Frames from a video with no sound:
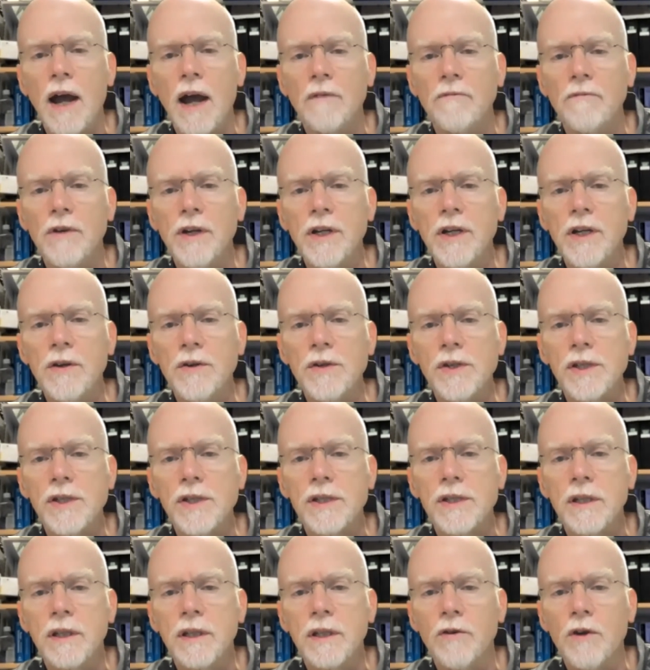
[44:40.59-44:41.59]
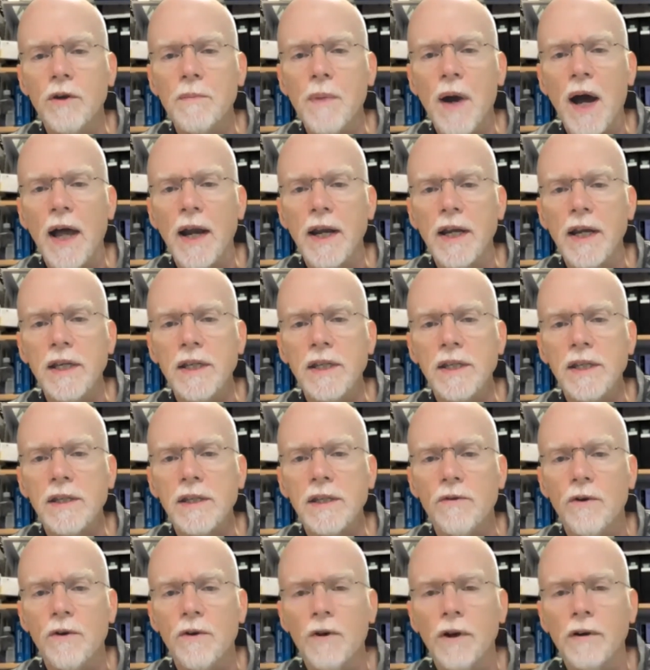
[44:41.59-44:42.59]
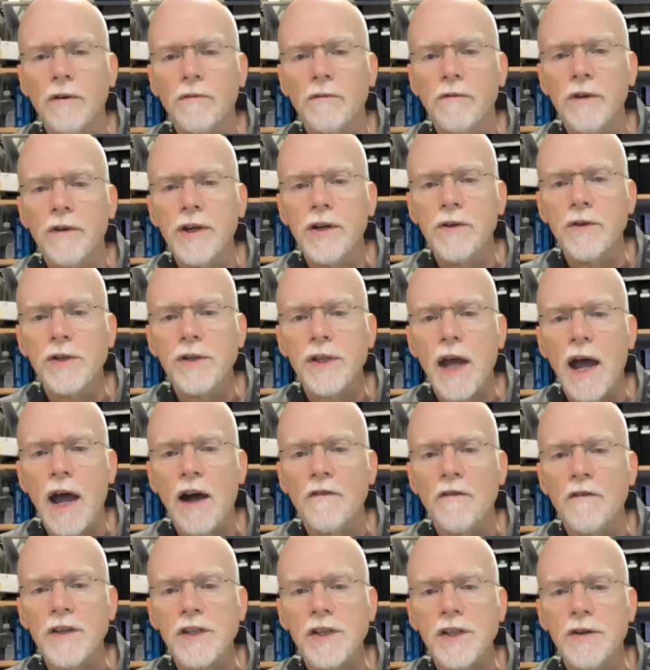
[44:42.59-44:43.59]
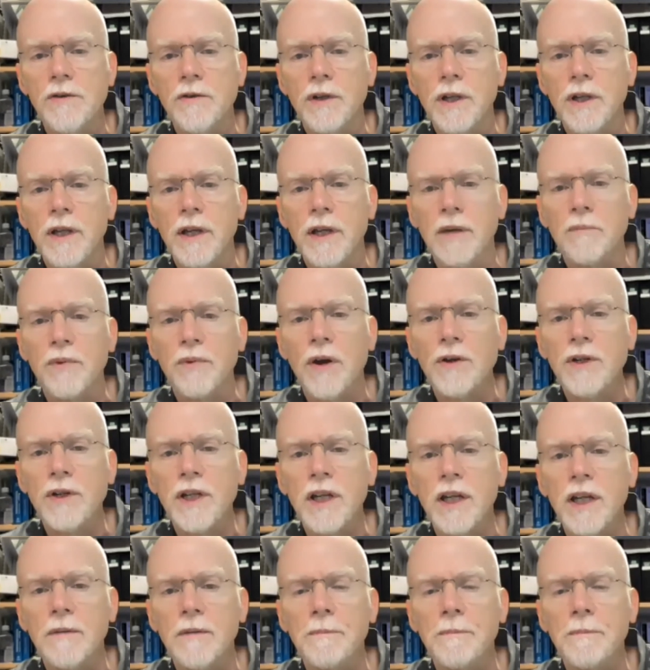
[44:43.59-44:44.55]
reduce Lewy bodies or reduce alpha-synuclein protein.